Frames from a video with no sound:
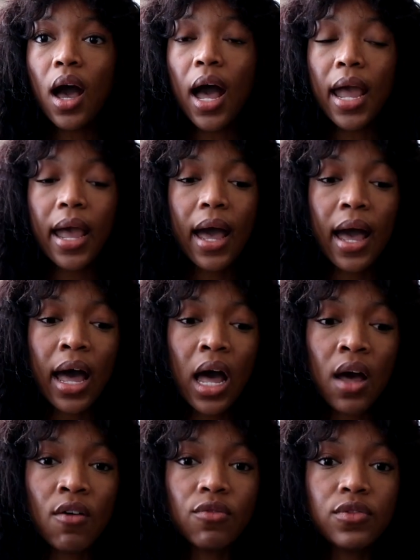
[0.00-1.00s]
I
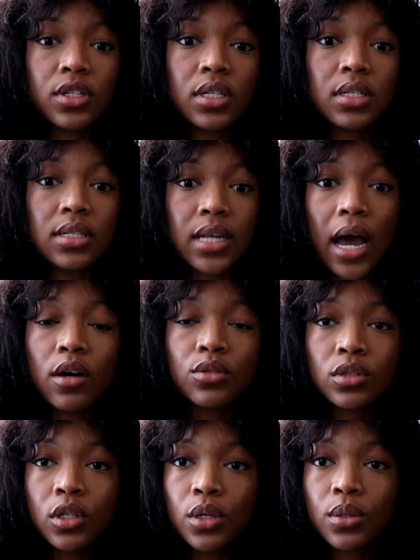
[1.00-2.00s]
have to
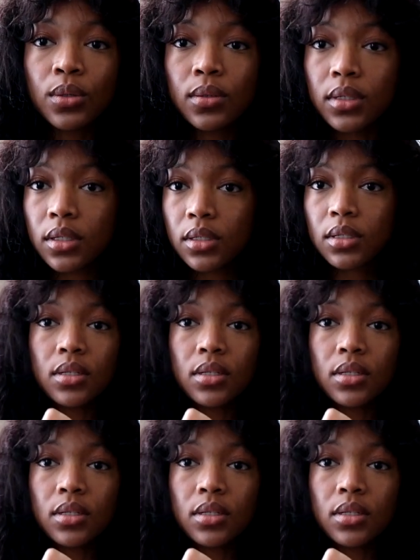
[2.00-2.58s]
download